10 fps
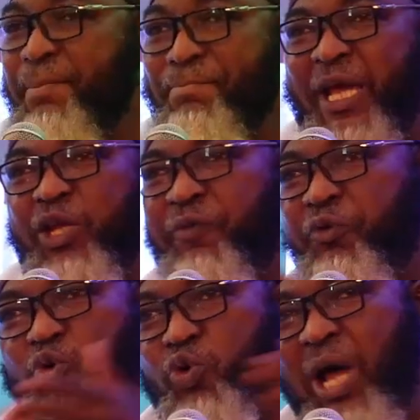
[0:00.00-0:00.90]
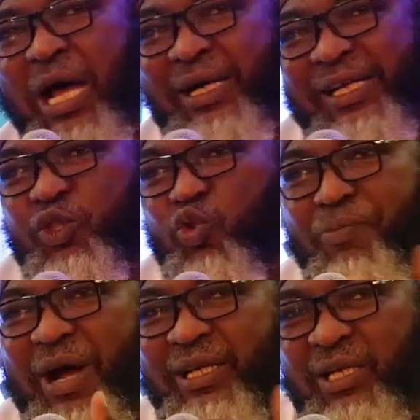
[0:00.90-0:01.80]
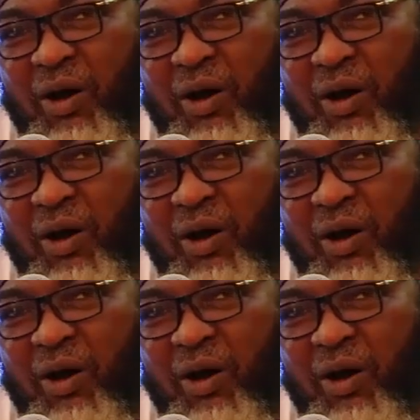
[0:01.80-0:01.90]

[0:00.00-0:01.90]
Many of you will not agree to marry